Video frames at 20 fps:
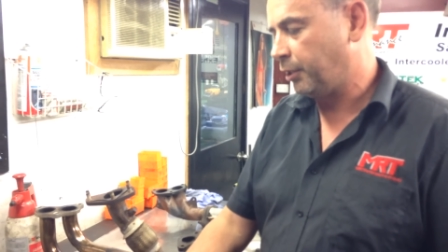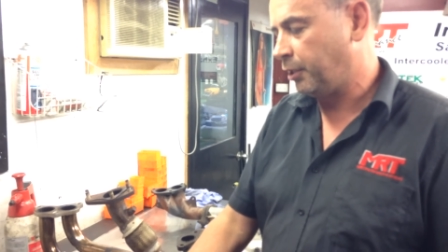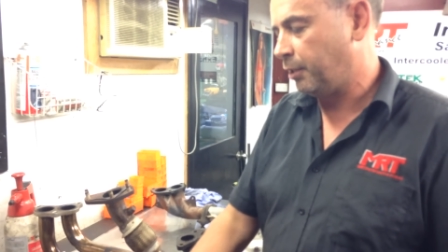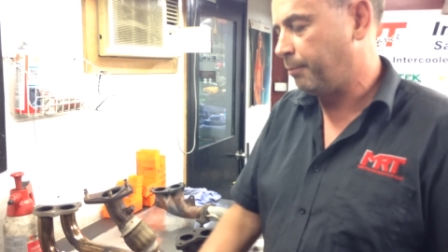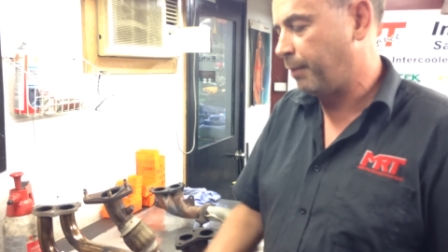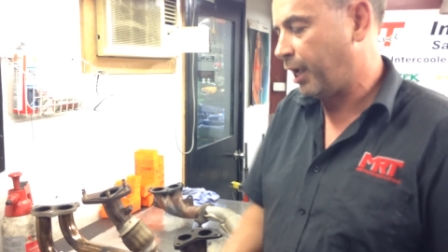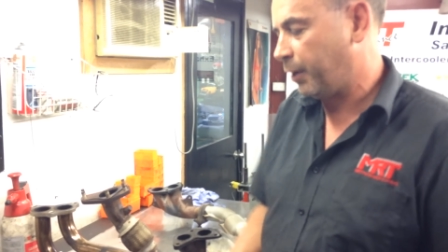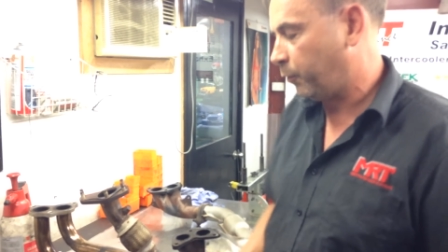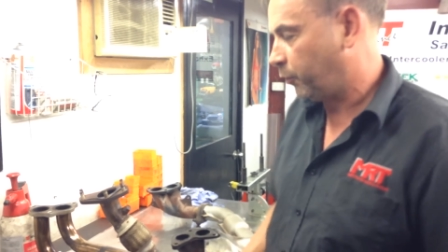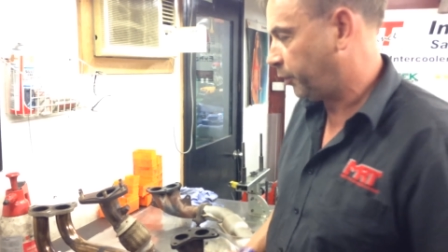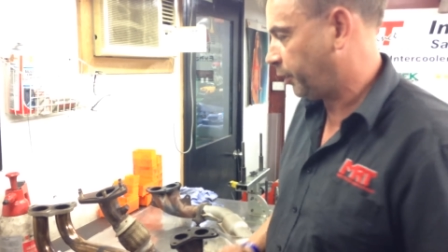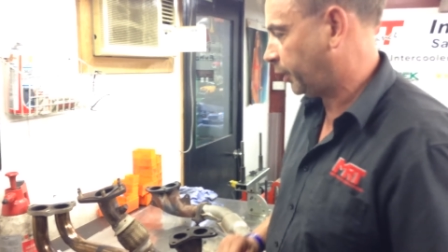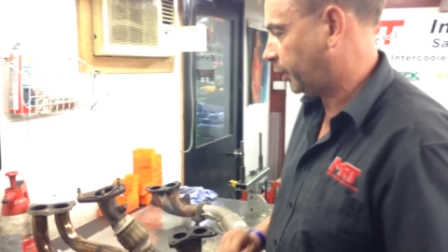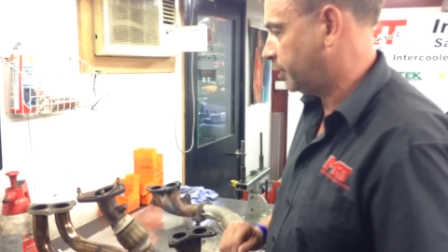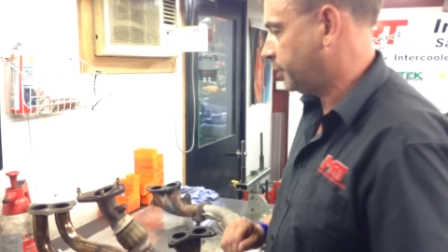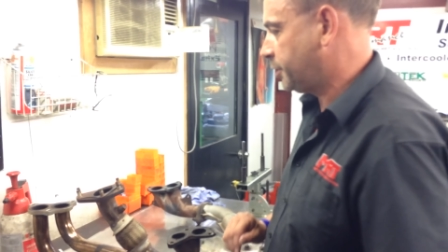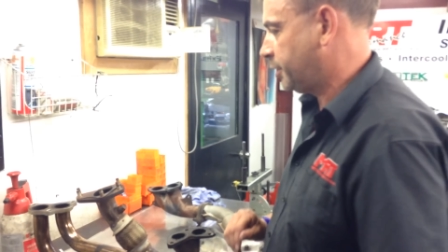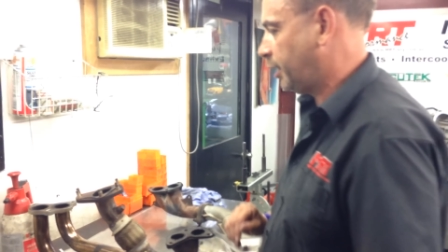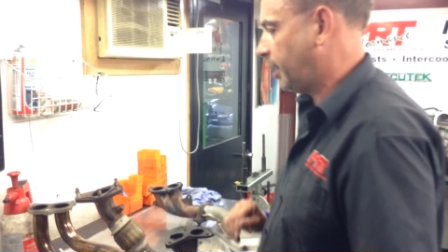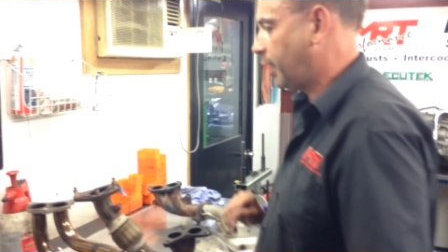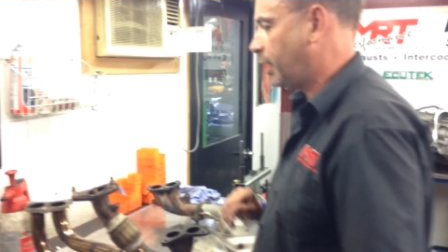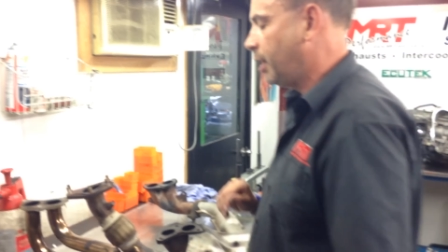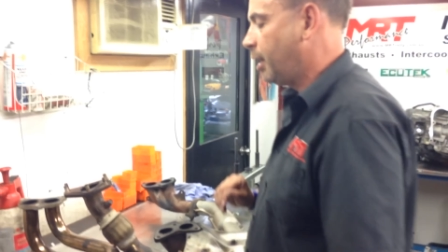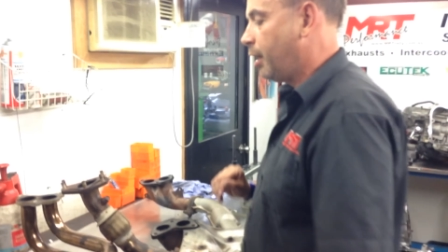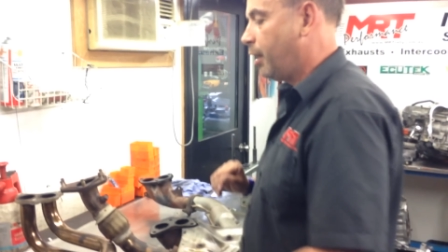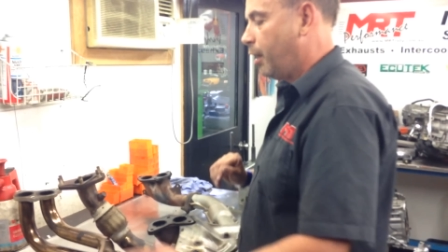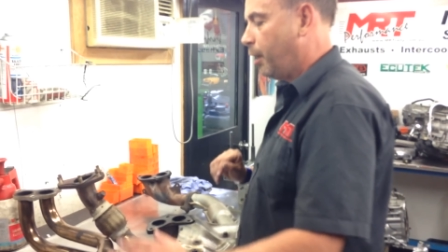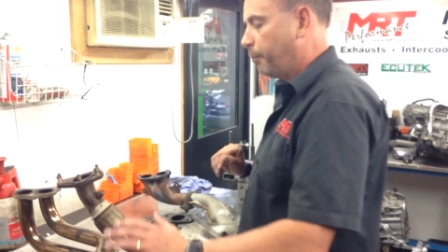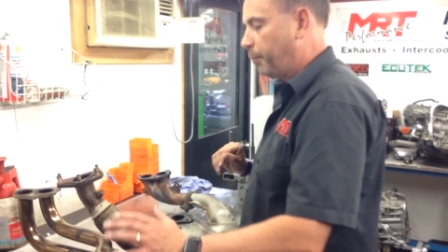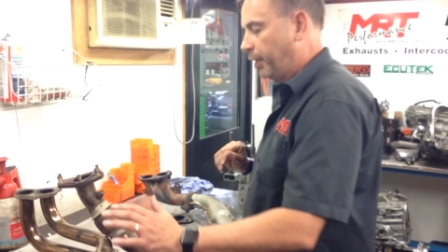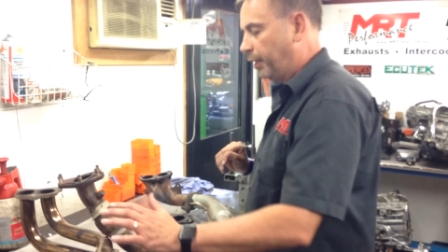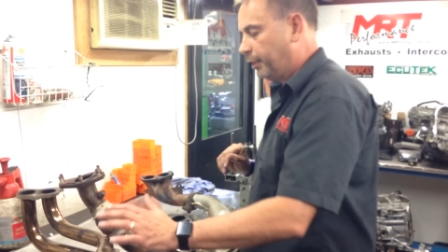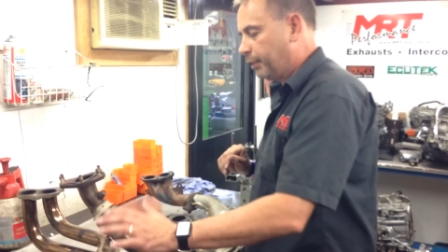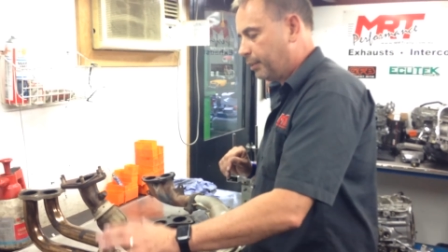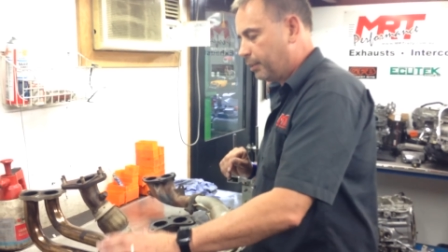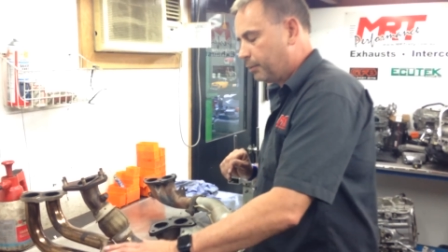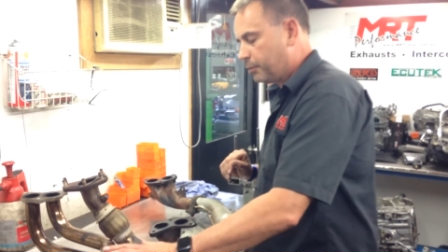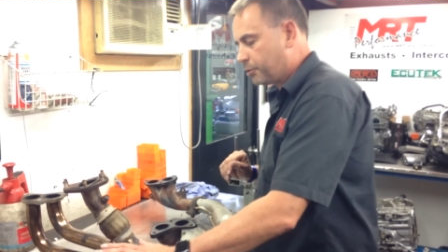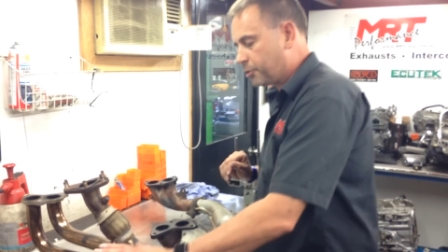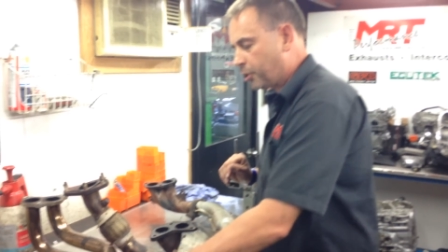that you may want to consider, but
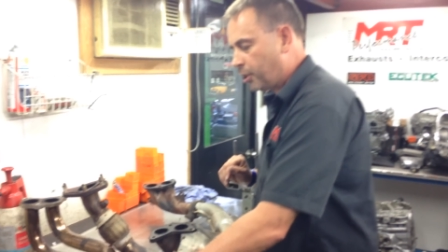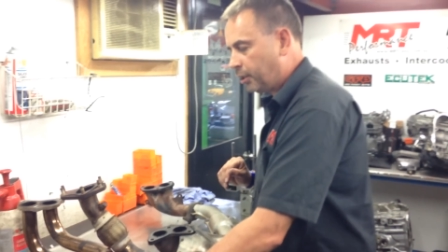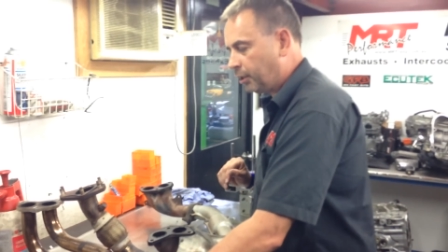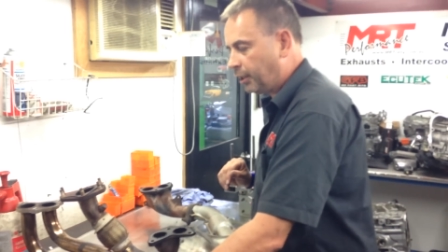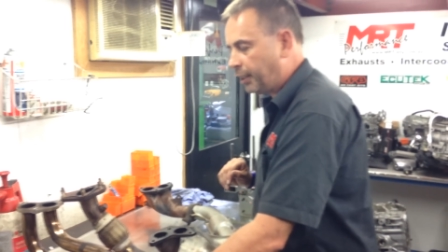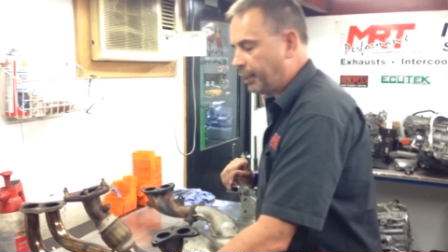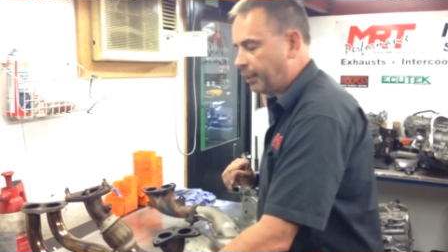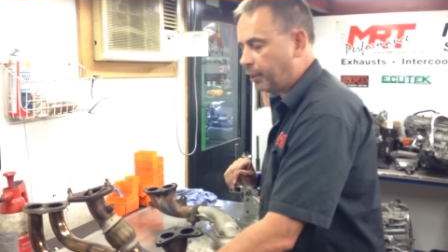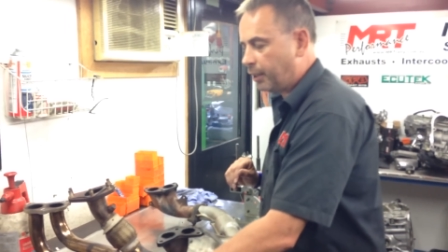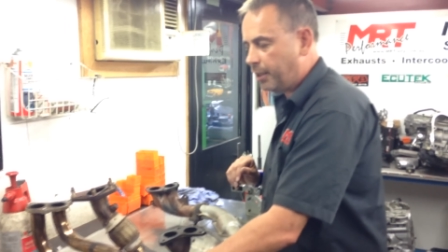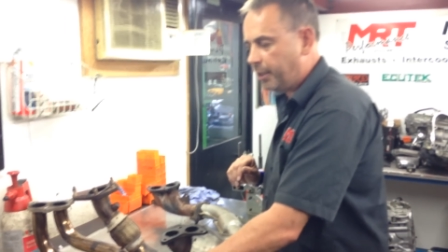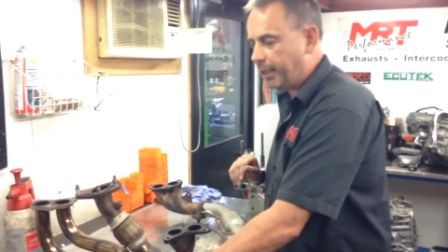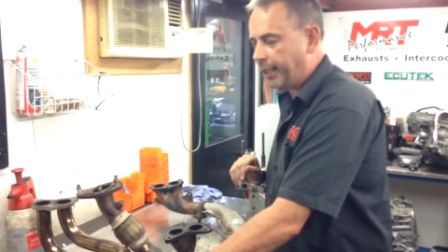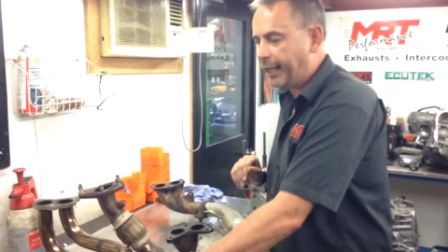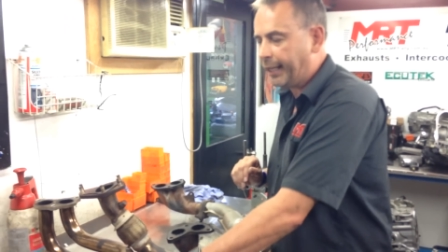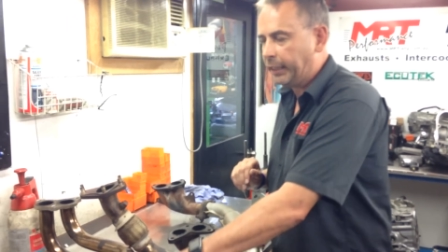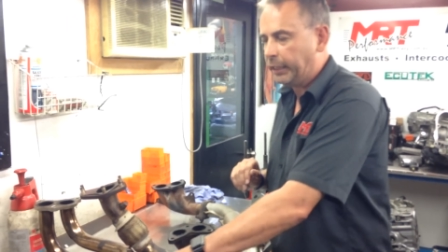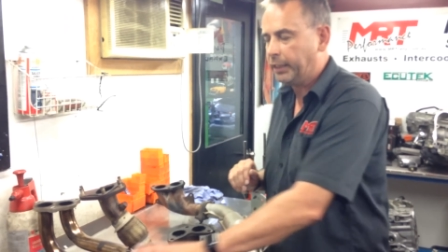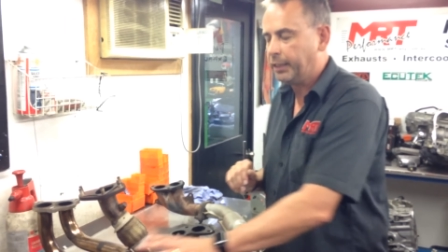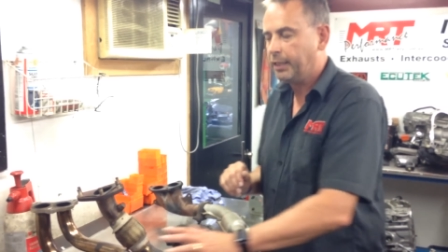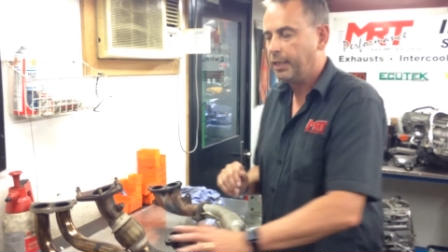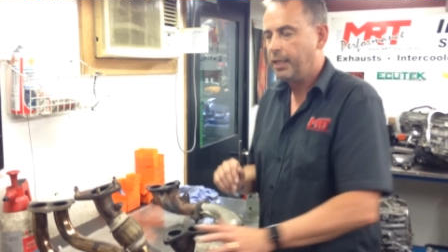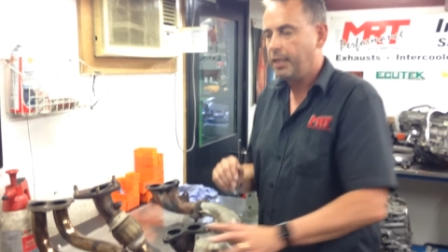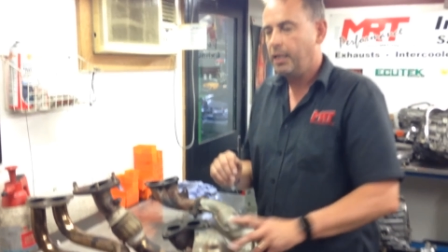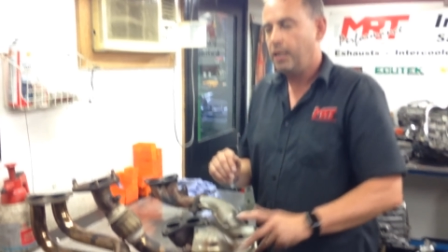certainly needed